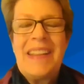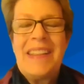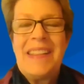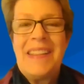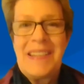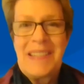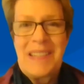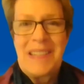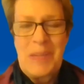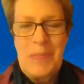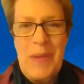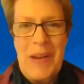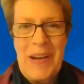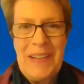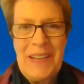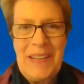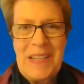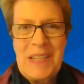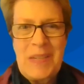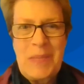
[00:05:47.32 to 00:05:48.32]
This has been
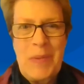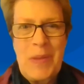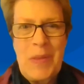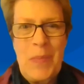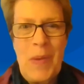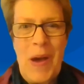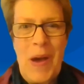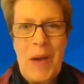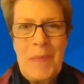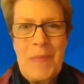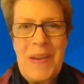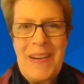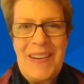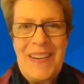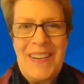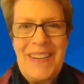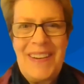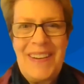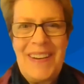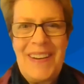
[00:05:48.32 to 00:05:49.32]
Elizabeth Bachman.
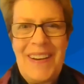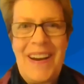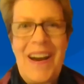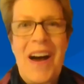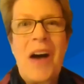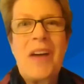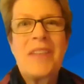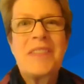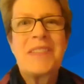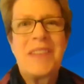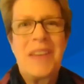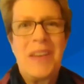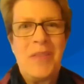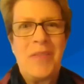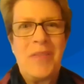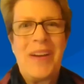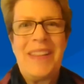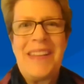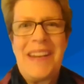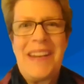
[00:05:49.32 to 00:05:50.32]
I'll see
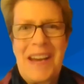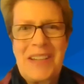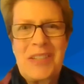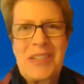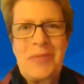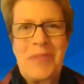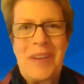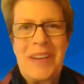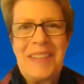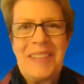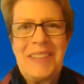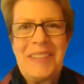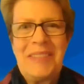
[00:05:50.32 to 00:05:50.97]
you on the next one.